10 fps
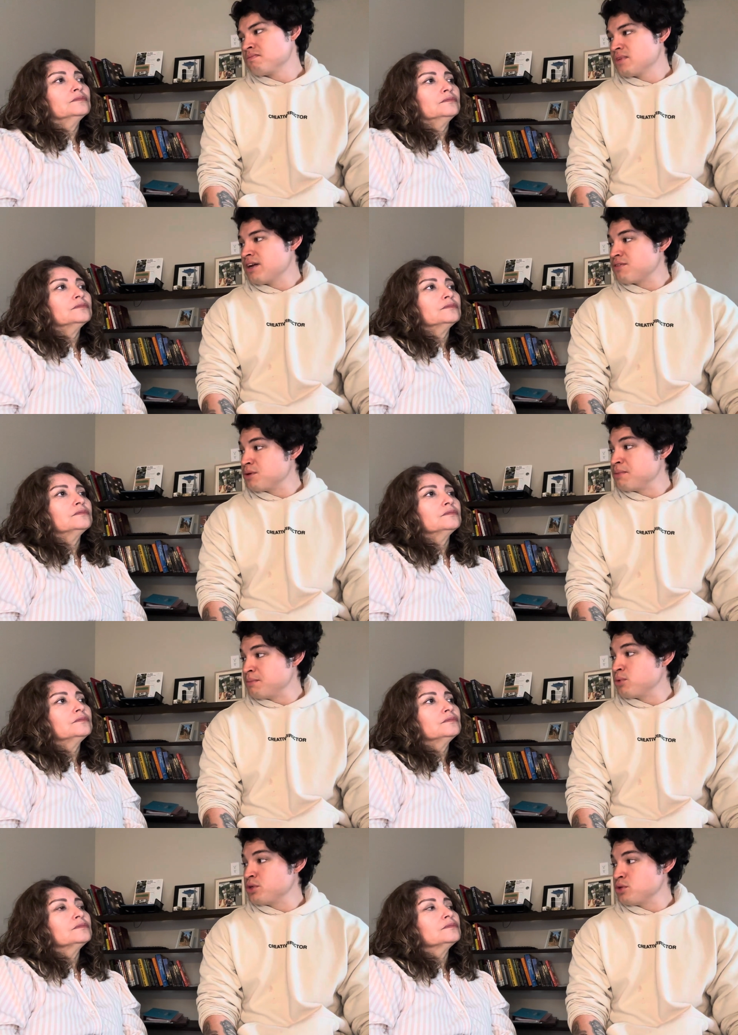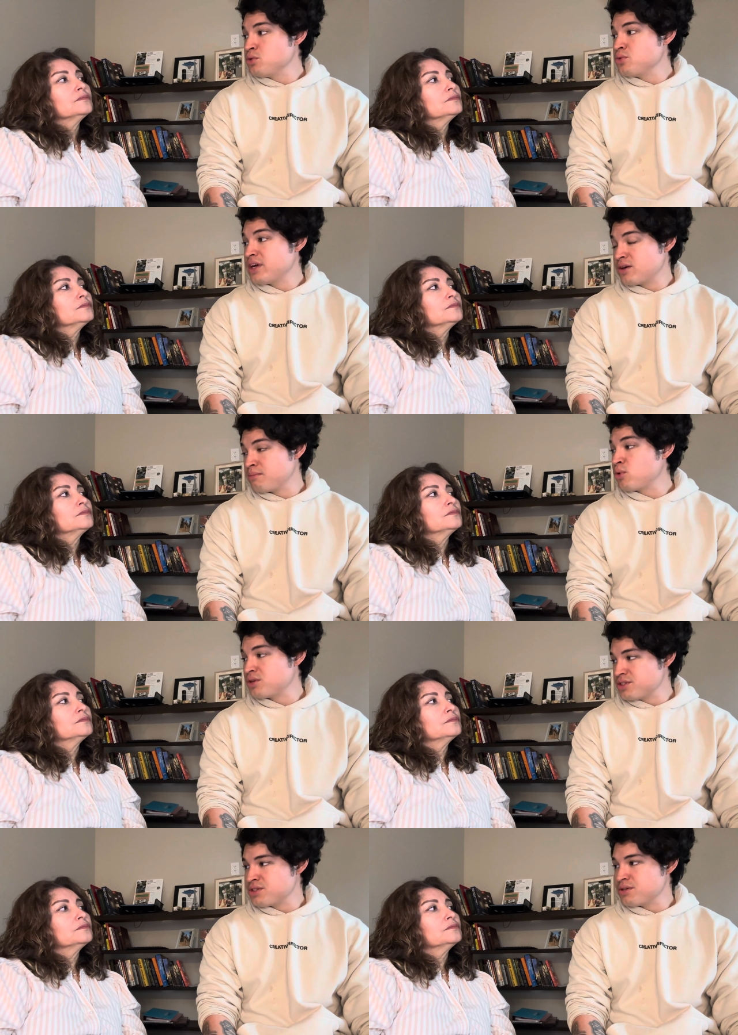Speaker 1: yeah, for the people you that are
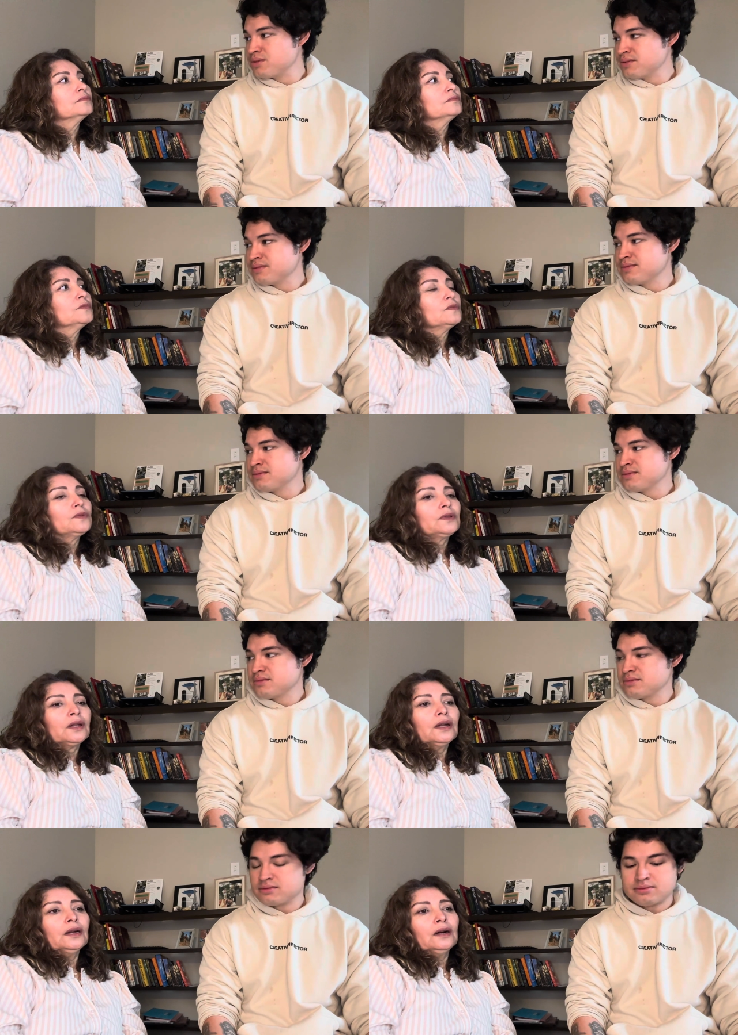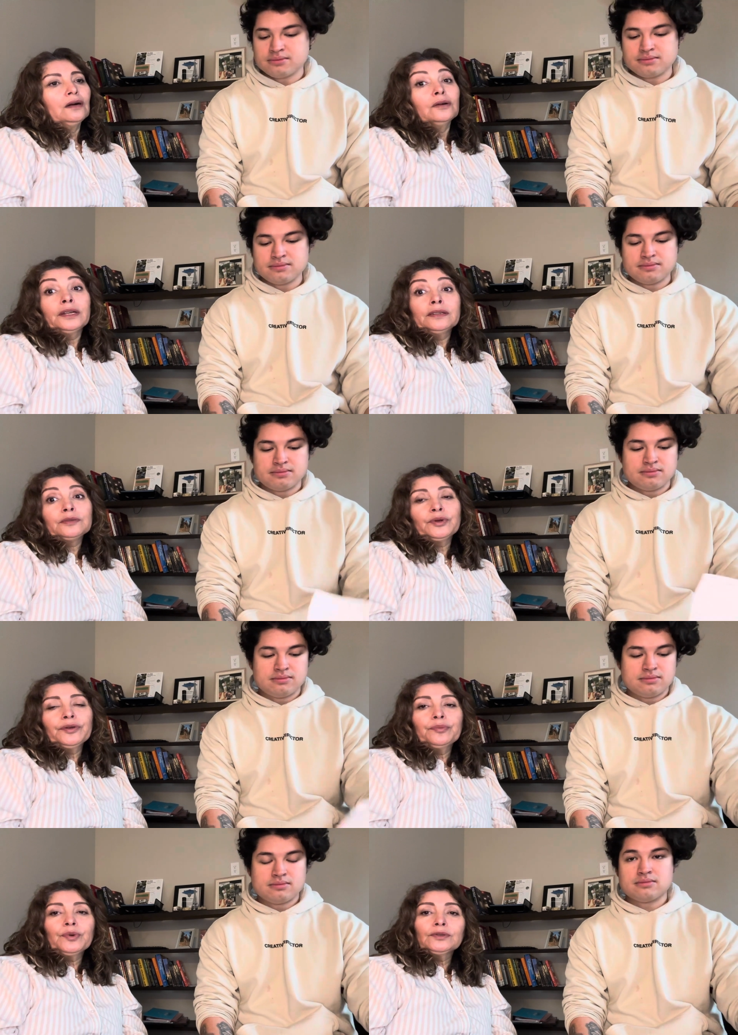important to you.
Speaker 2: Oh, it is very
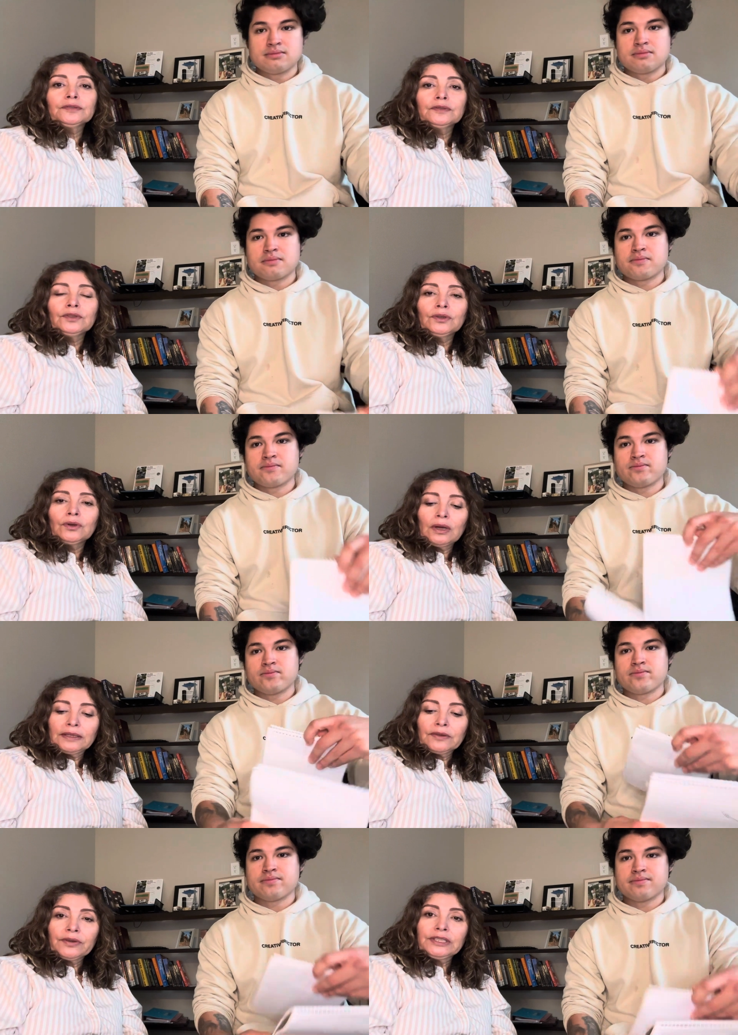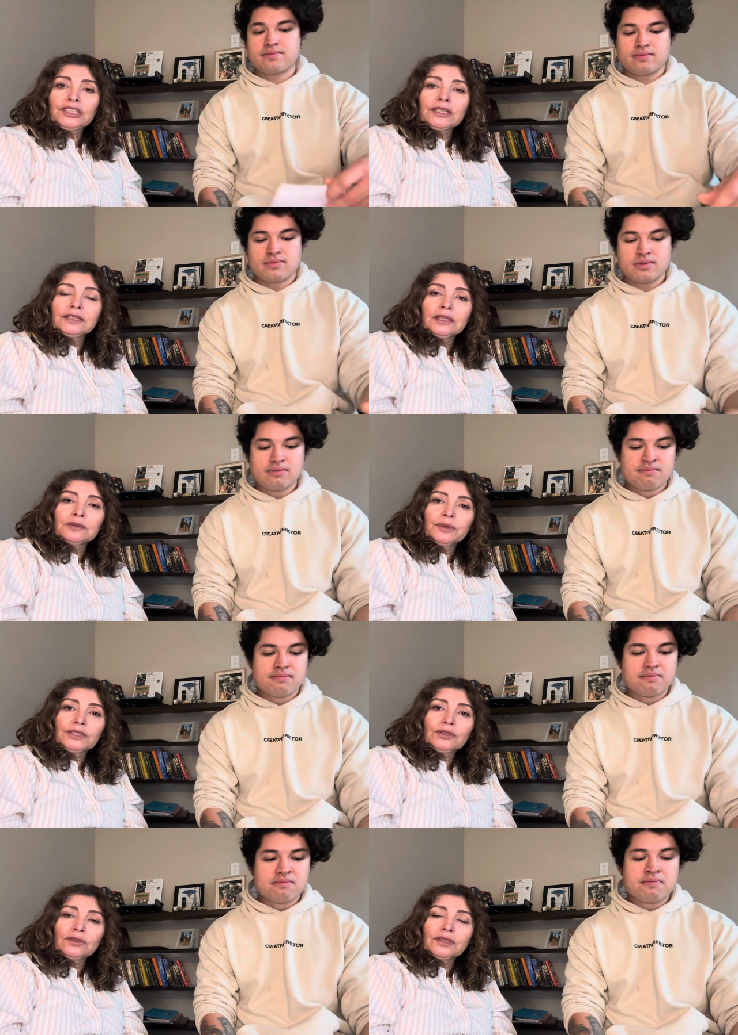important, you know, as Christians, as my
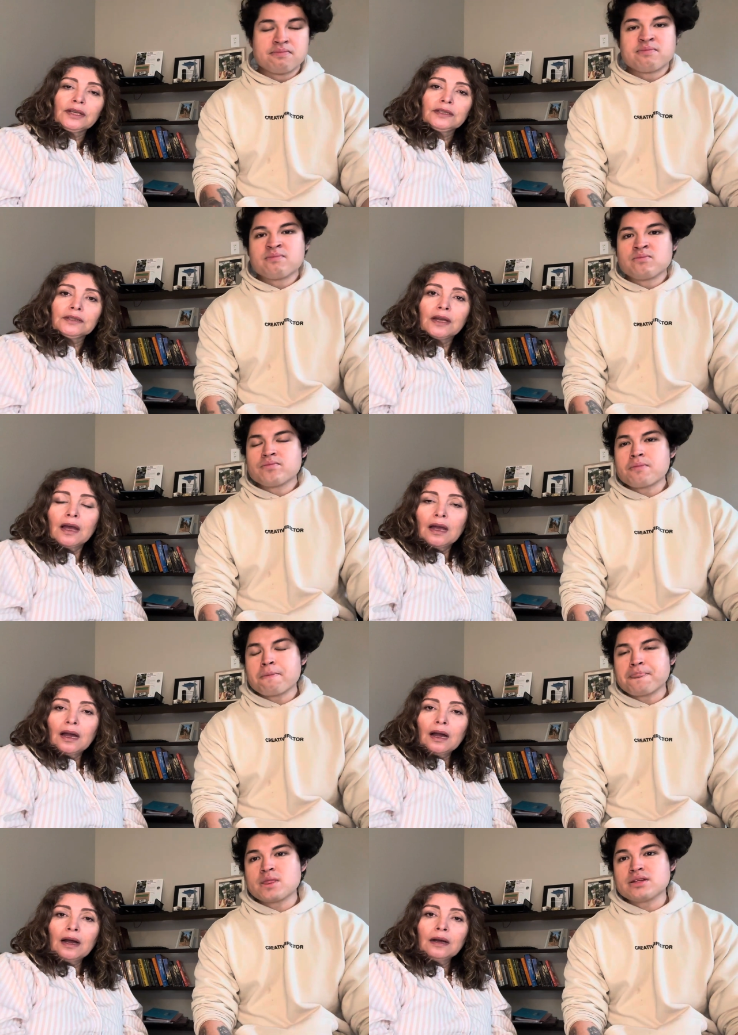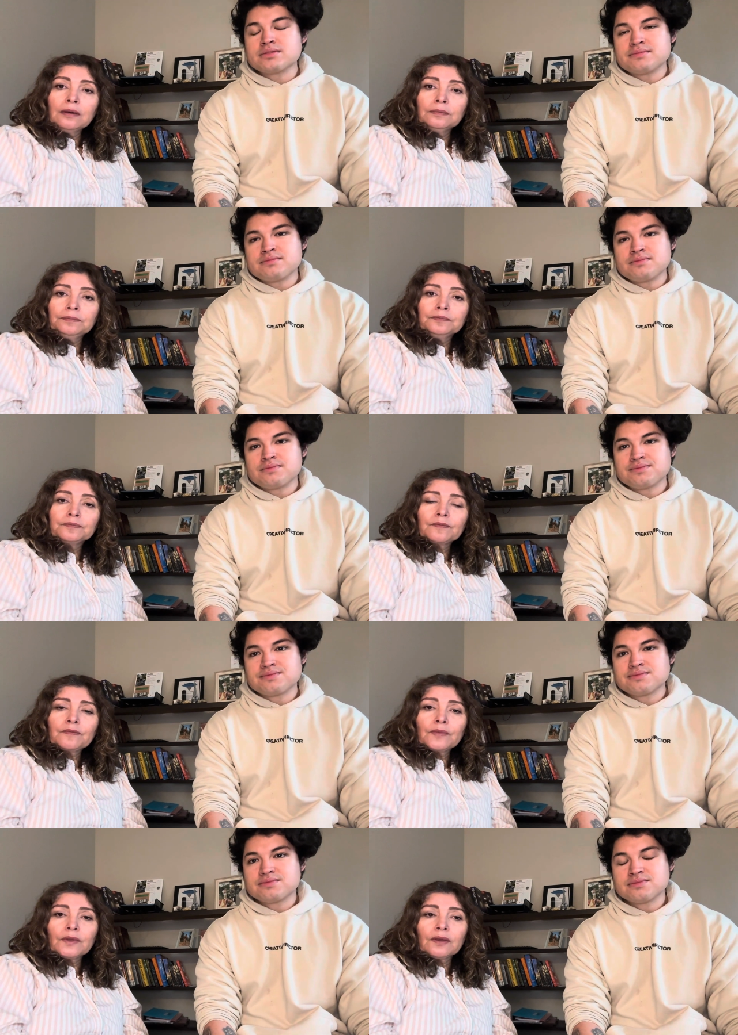son says, um,
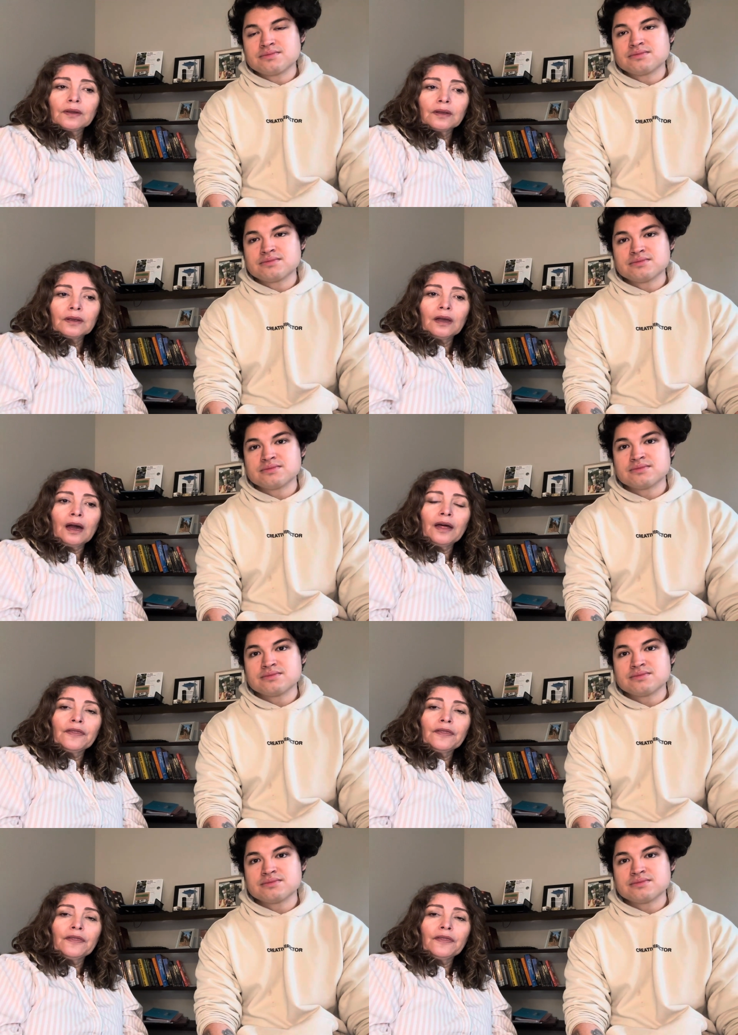I